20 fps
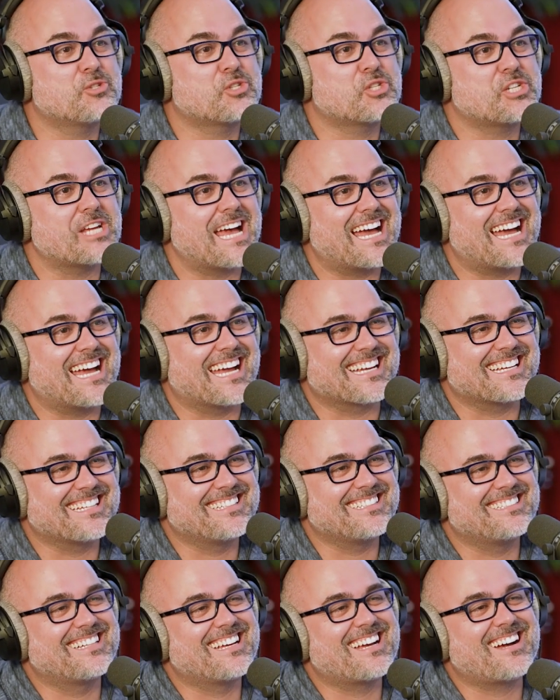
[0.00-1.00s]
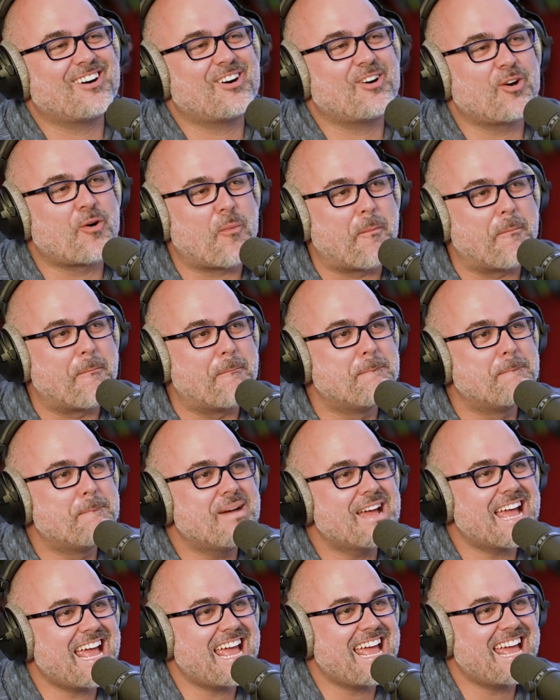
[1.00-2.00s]
when, Shack, oh, back oh, when back man.
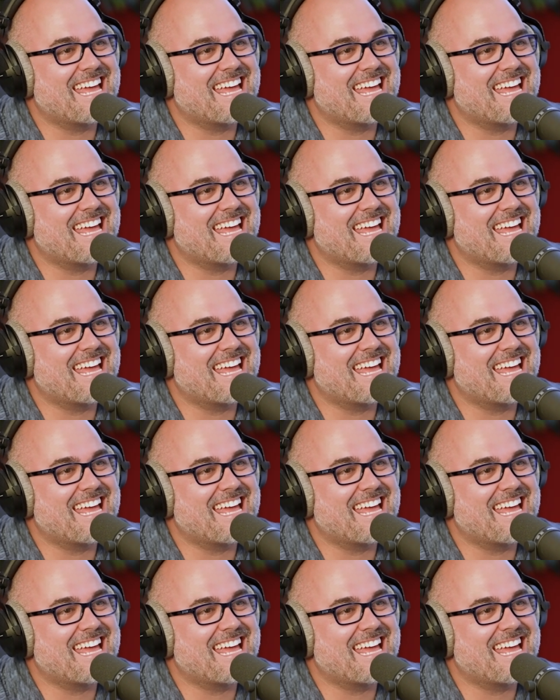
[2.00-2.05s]
when that